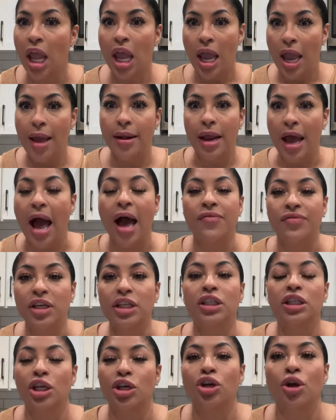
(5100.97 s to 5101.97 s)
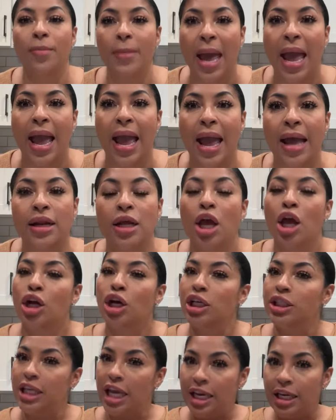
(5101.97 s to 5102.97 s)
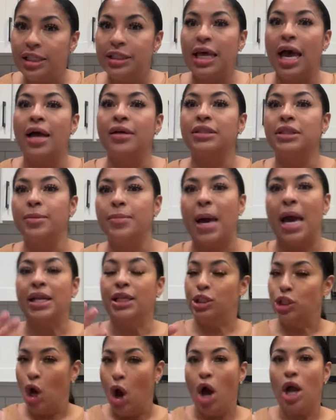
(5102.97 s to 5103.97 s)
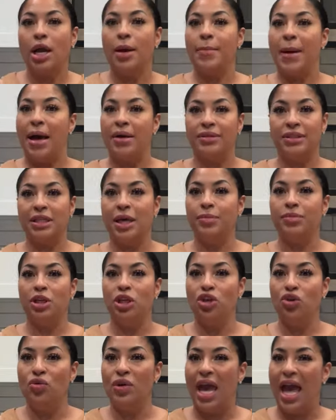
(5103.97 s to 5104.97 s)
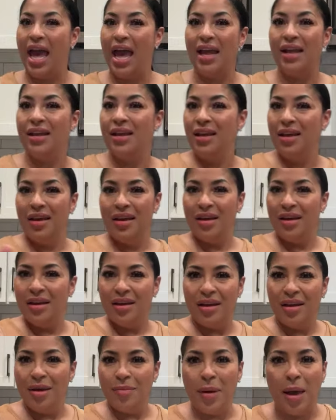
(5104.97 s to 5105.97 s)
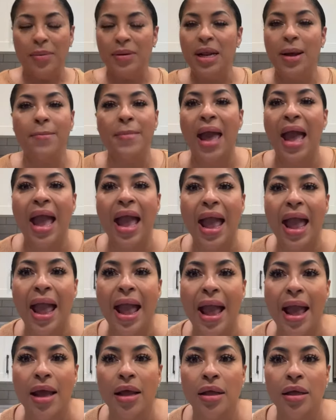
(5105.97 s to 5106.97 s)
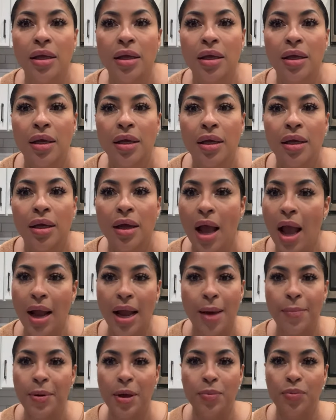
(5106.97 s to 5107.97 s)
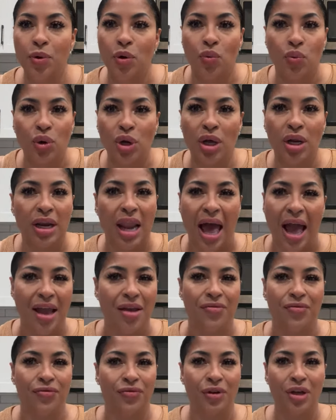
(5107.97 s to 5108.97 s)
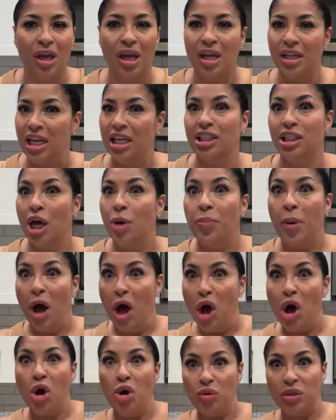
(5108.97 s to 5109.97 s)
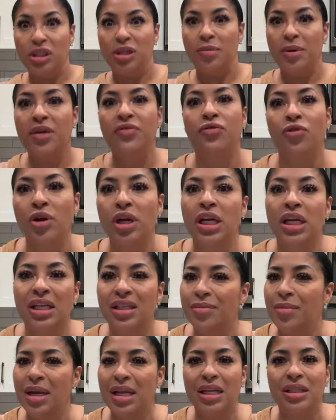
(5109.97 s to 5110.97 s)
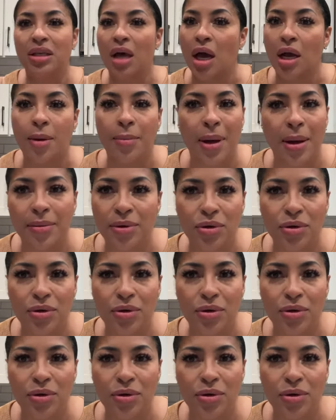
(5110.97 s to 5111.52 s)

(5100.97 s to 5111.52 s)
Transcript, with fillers: And obviously you're mad. Cause anytime somebody talk about something you got, baby, they're mad. I got people in real life that's supposed to be friends. Man, they talk about me.